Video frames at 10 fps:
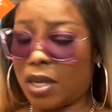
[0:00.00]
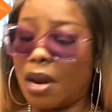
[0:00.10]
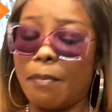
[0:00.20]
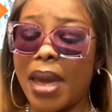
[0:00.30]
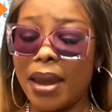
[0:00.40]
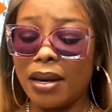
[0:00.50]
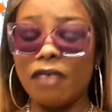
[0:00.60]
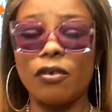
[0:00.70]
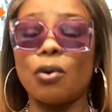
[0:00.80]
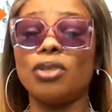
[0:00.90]
the men.
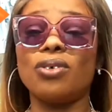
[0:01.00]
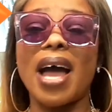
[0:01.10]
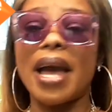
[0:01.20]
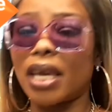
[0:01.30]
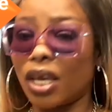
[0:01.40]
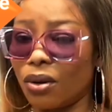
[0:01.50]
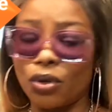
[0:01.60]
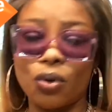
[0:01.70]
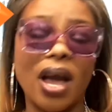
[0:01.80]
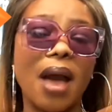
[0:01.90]
If you want to argue,
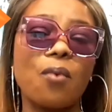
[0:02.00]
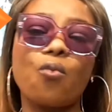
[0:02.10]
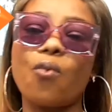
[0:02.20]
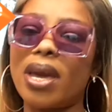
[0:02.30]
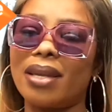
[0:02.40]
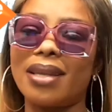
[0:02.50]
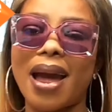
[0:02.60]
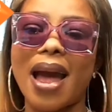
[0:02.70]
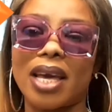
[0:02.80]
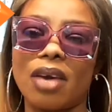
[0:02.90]
you can't win
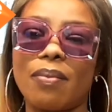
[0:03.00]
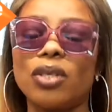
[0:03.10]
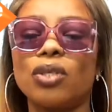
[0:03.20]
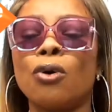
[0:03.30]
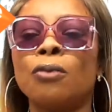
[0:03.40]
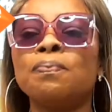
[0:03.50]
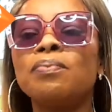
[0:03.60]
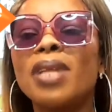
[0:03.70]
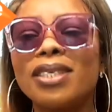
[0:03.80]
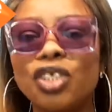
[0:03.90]
that argument. So
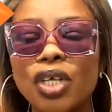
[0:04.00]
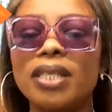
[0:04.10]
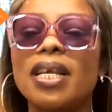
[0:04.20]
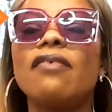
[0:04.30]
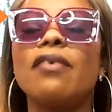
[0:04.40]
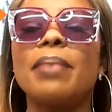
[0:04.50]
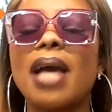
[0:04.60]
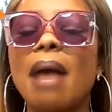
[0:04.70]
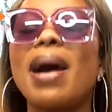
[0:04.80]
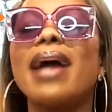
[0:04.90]
just if you
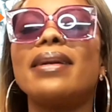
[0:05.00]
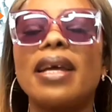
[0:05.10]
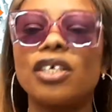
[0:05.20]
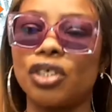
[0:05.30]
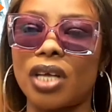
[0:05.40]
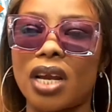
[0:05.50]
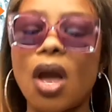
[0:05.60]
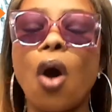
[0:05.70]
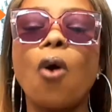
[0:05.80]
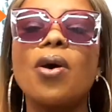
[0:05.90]
become addiction,
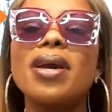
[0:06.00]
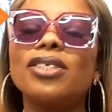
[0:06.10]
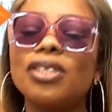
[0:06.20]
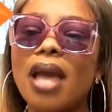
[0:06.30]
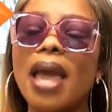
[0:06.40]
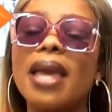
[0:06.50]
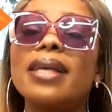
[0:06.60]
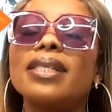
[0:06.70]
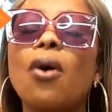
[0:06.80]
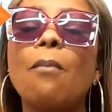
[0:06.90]
or he
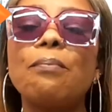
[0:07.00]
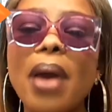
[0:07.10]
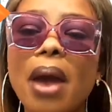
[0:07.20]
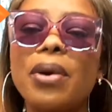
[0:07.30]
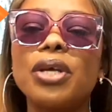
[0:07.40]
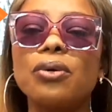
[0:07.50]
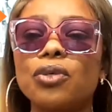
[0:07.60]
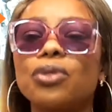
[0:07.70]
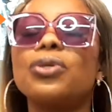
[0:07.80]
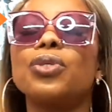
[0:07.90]
is comparing you
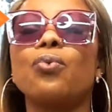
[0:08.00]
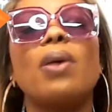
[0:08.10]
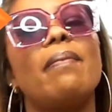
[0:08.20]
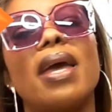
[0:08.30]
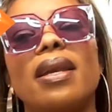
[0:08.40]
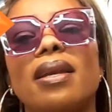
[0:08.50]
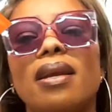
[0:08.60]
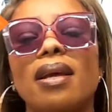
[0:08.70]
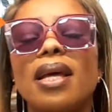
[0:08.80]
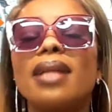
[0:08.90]
to those women,
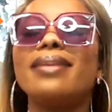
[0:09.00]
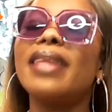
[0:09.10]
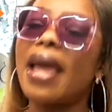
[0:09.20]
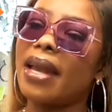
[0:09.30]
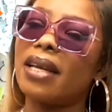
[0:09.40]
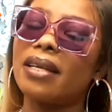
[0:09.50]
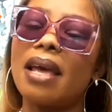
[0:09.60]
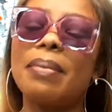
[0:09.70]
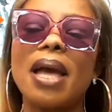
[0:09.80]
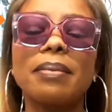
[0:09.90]
then
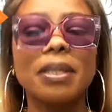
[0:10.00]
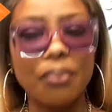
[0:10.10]
it becomes a